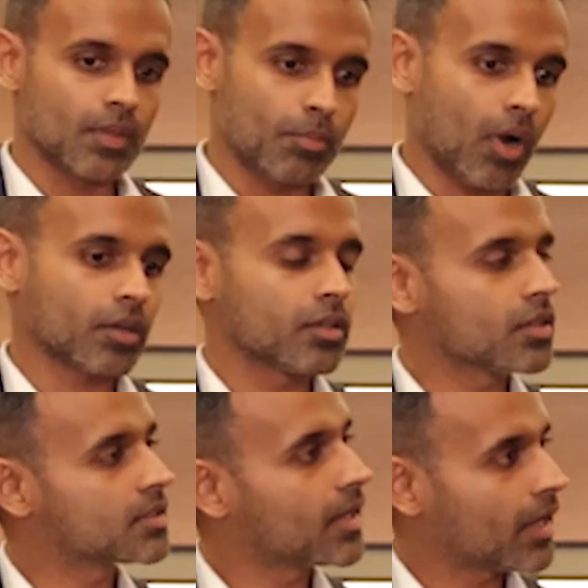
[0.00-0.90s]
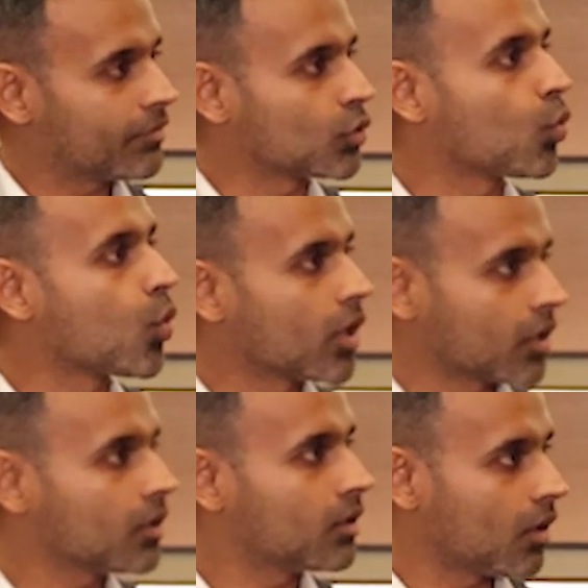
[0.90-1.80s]
the partners that have to
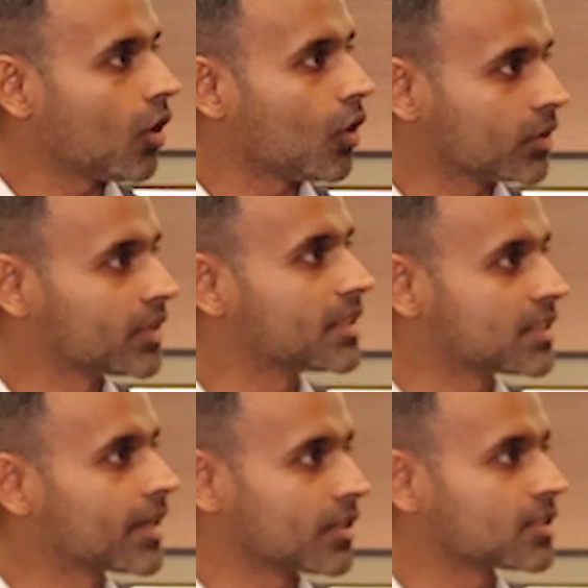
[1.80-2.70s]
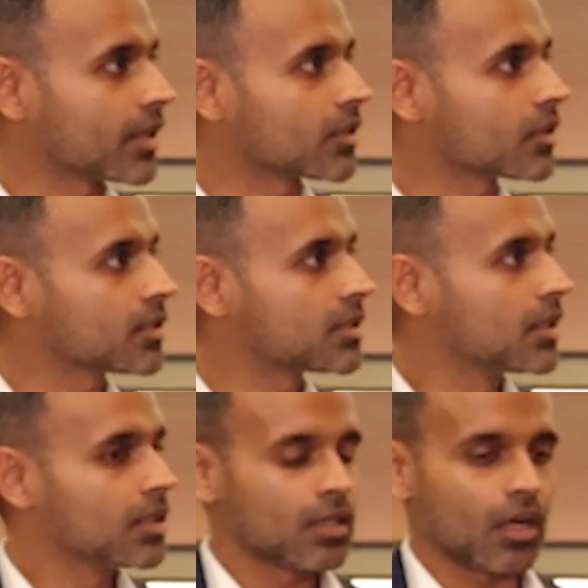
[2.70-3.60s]
work on these data centers
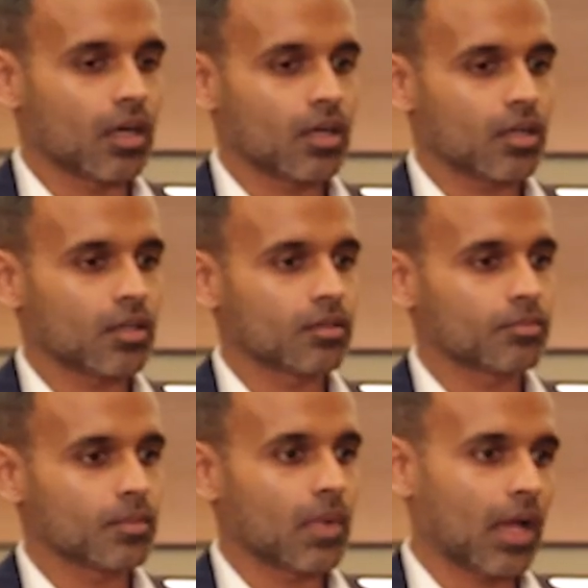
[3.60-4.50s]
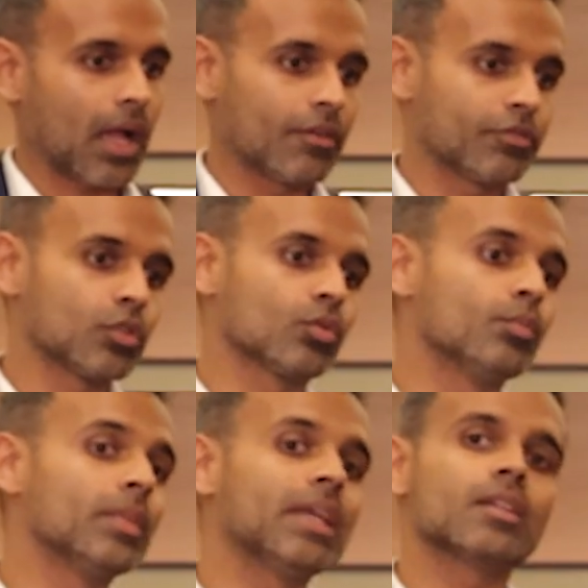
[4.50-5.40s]
have to
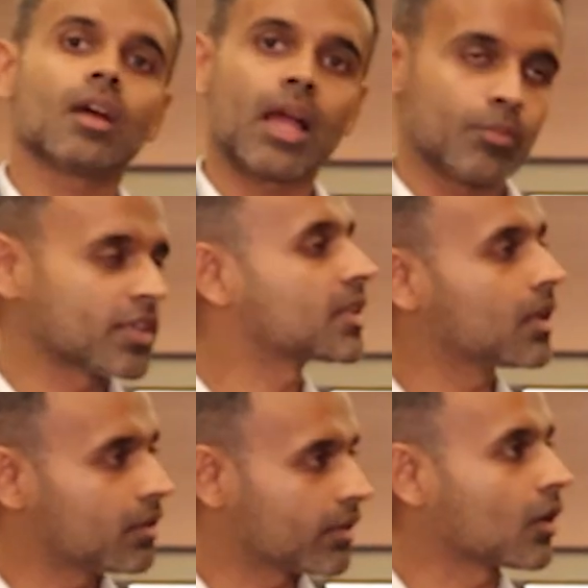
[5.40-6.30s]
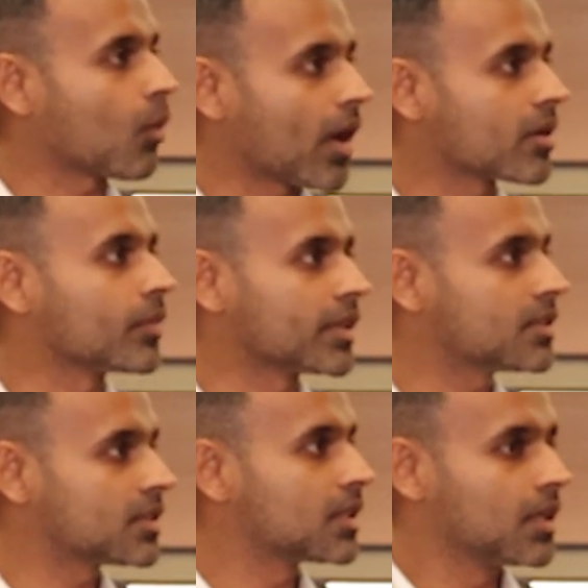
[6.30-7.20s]
meet hyperscaler
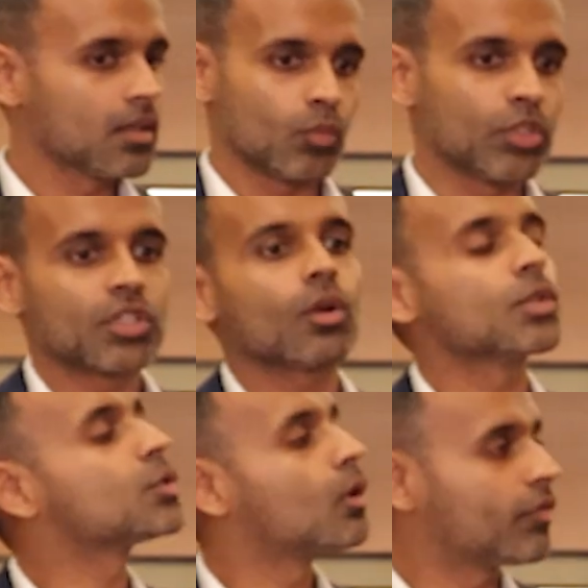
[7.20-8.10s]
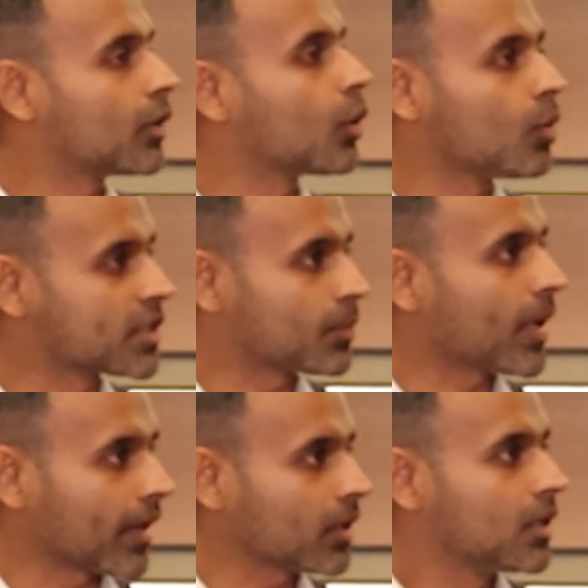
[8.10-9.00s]
requirements, which are also of a global
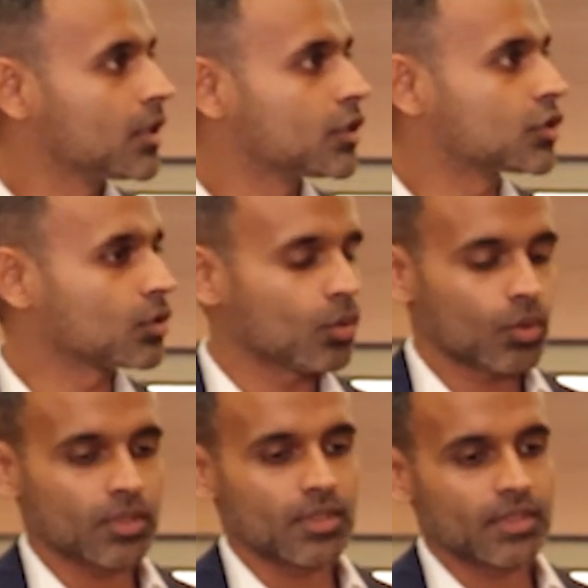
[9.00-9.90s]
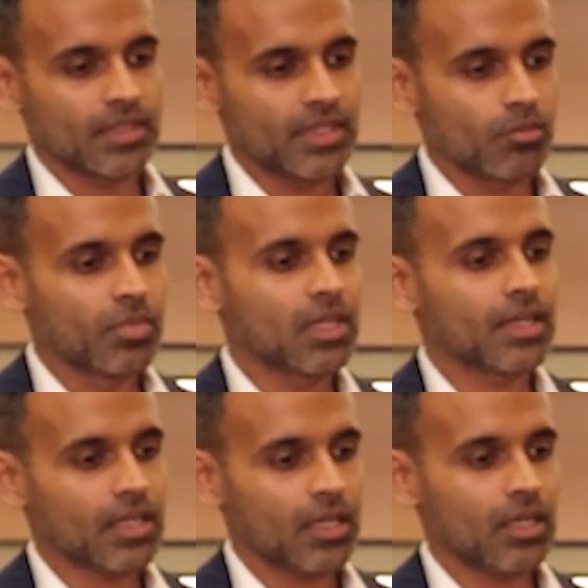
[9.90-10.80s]
spec. So the
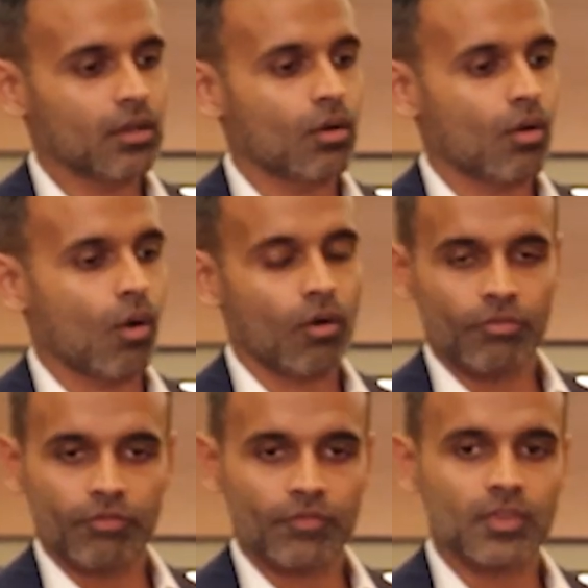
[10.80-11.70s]
ability of